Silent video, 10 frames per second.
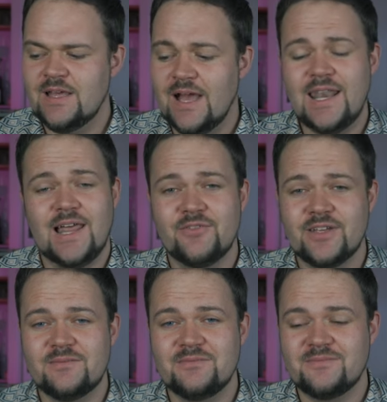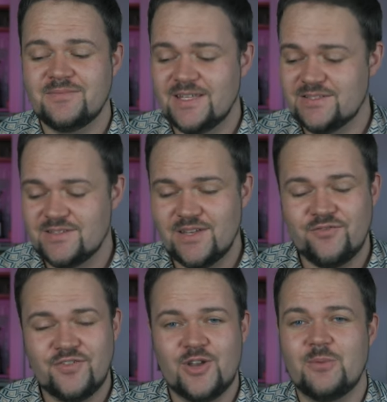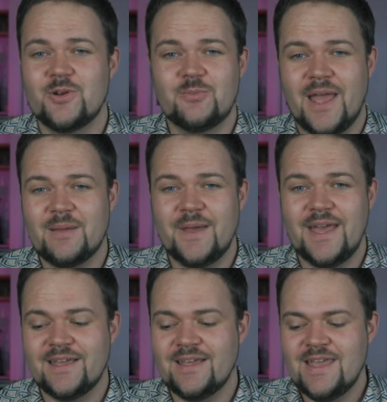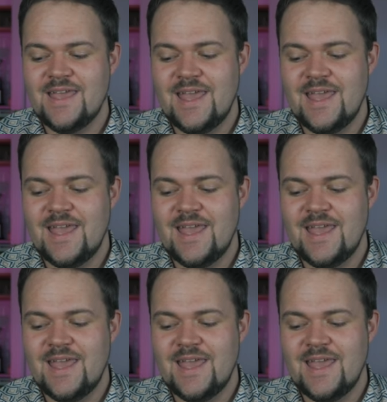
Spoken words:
I love it. It's a phenomenal backpack